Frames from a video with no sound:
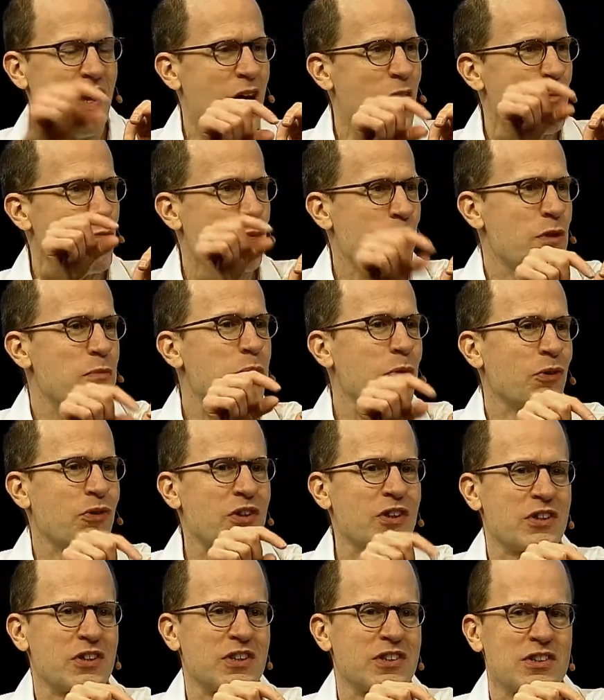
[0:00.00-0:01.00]

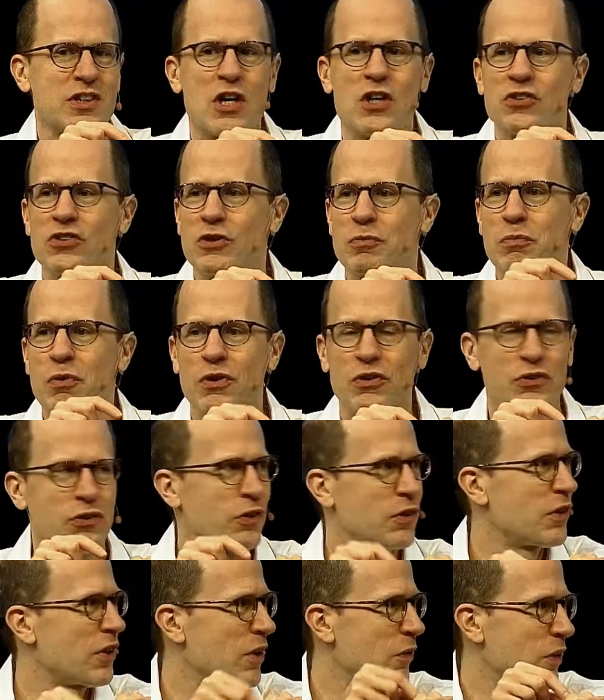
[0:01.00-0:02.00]
pre-position constables so
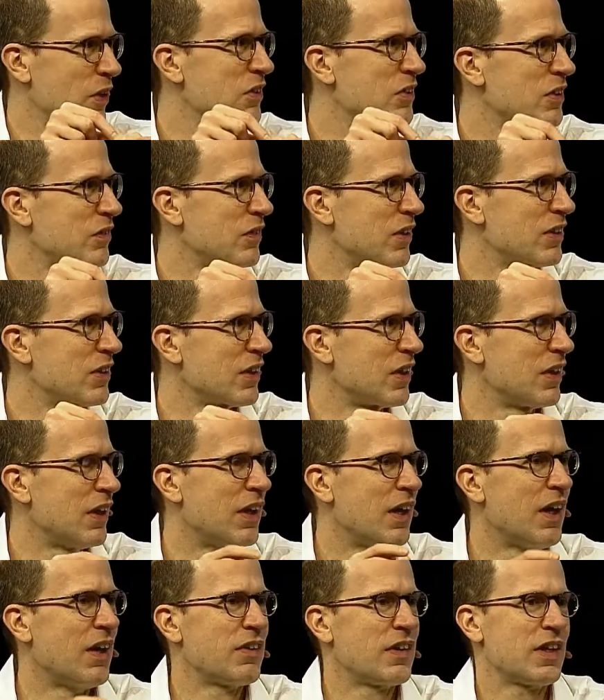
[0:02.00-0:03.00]
you could arrest them, right? That,
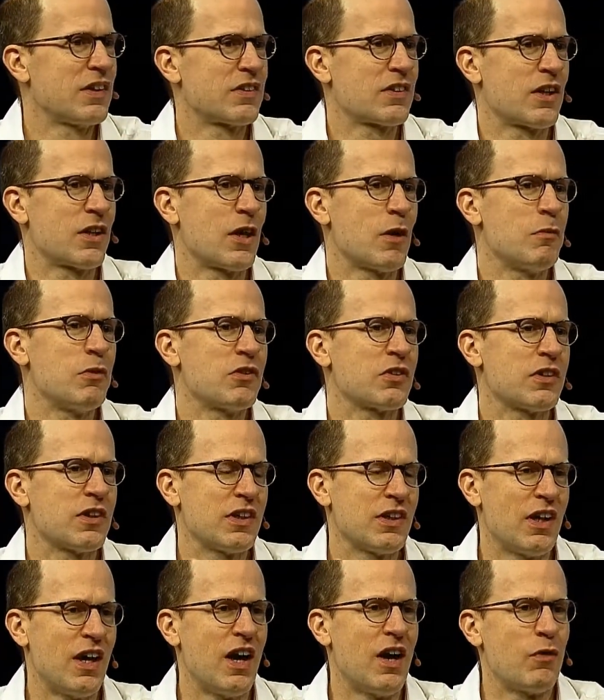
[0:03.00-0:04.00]
that's got to
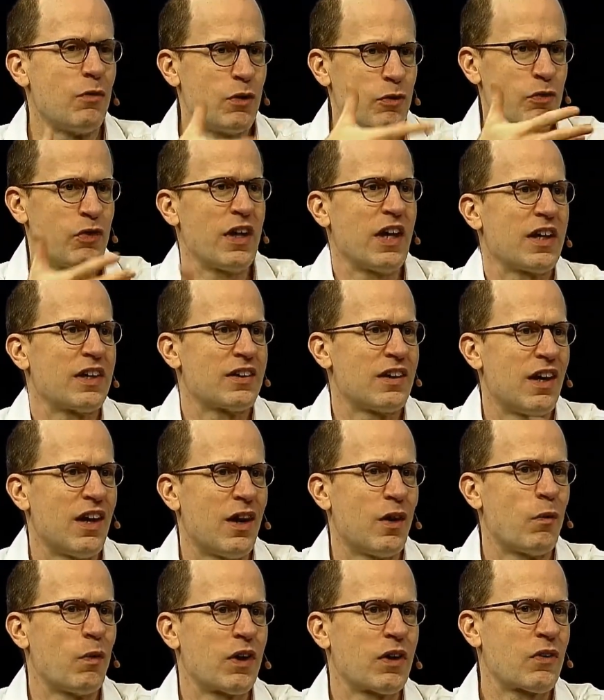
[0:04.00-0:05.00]
obviously reflect
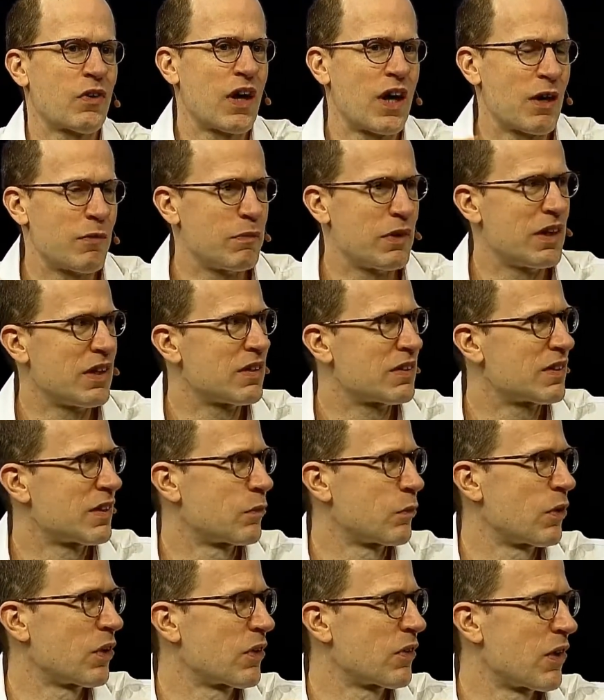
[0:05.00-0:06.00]
where crime is and
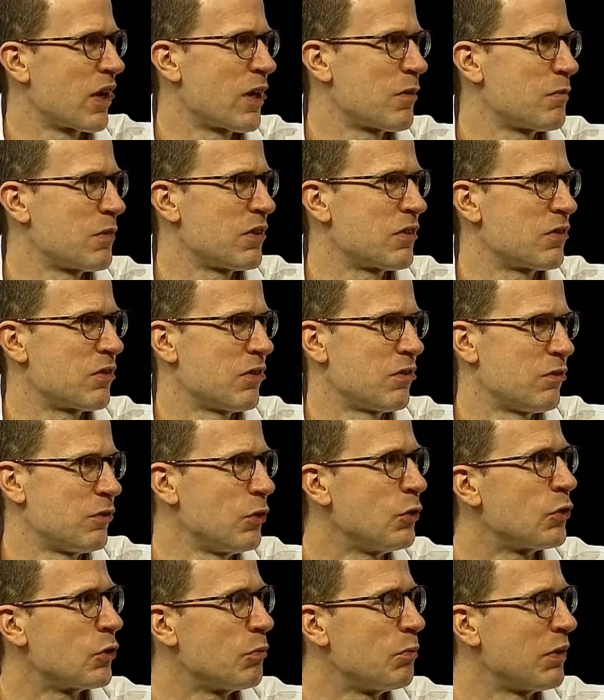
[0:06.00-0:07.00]
where crime is
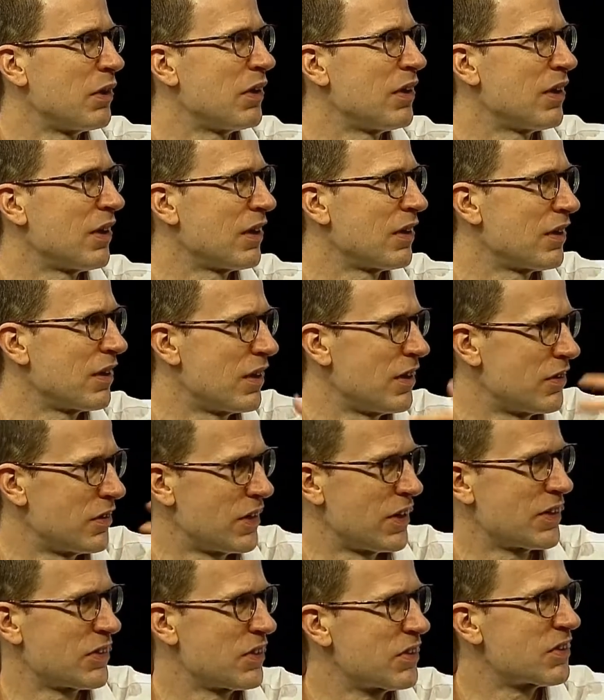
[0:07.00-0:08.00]
viewed to be and, and
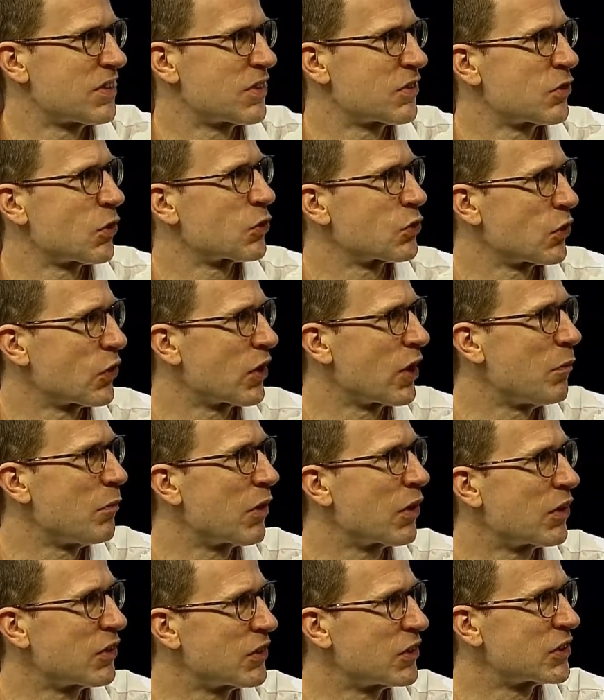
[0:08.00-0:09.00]
existing
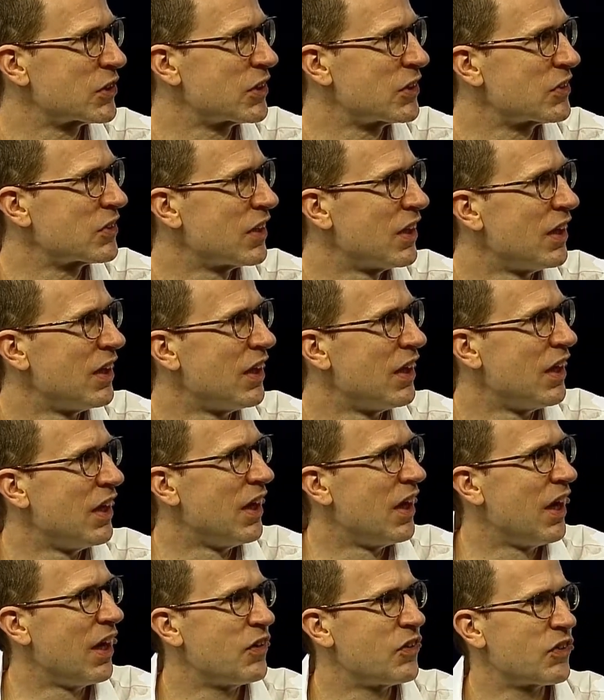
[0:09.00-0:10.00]
socioeconomic conditions.
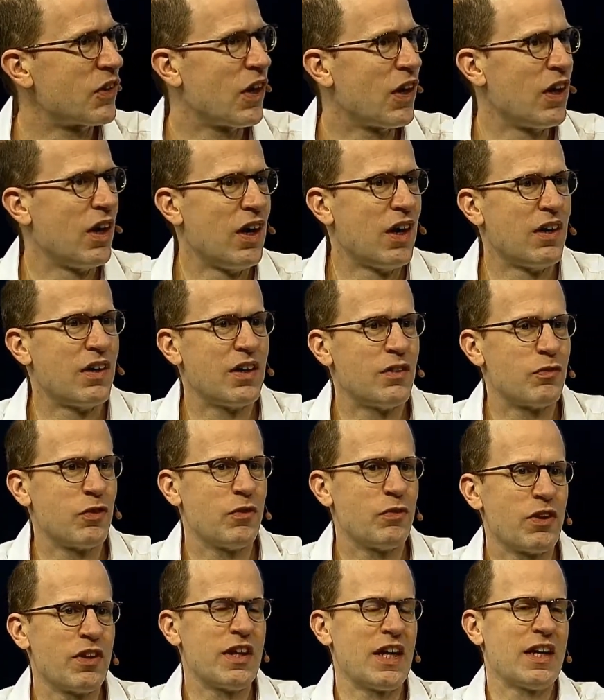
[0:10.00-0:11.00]
And so if, if
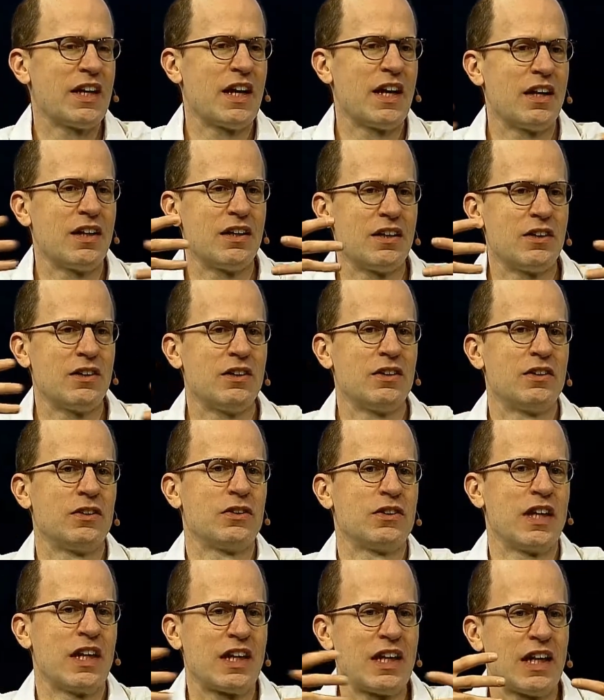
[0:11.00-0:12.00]
the data you
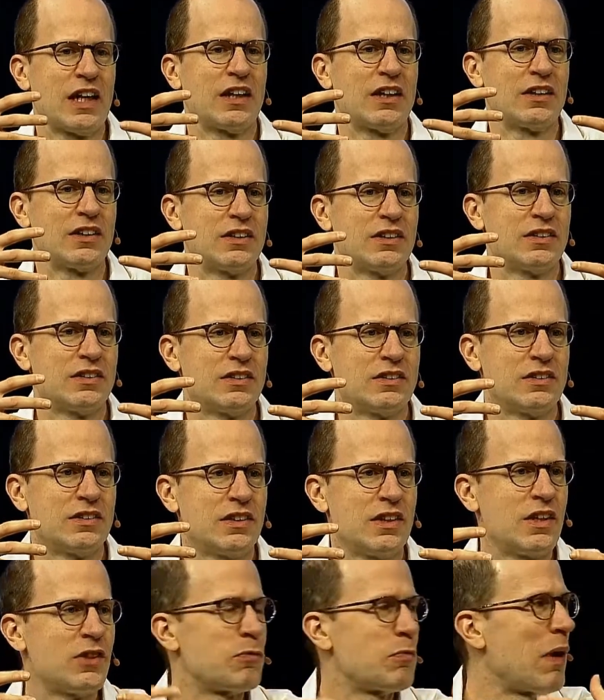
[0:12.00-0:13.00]
take in
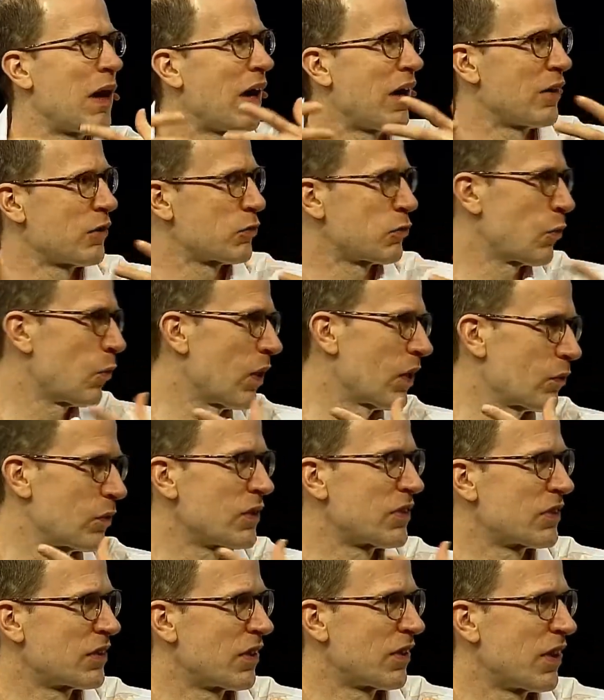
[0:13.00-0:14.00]
is biased for one
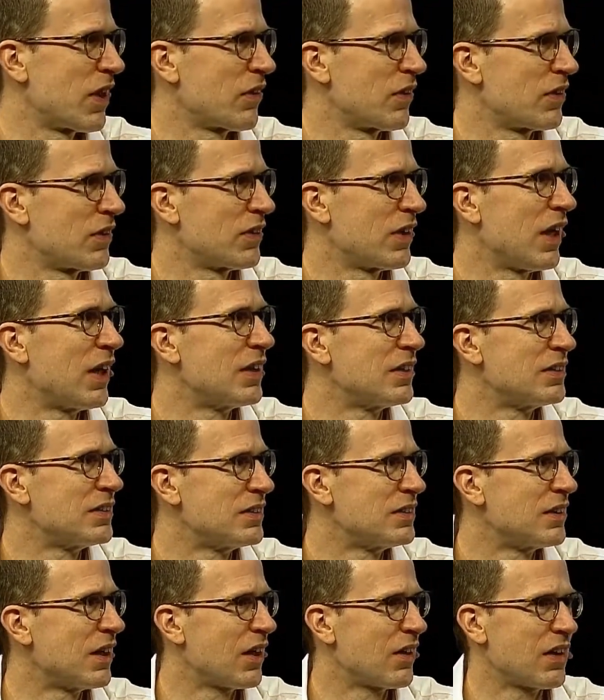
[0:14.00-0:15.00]
reason or another,
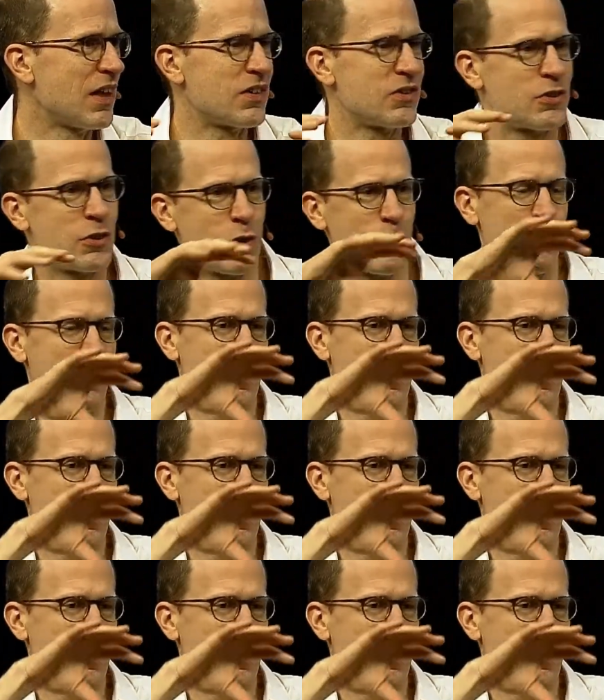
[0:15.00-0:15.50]
then unless you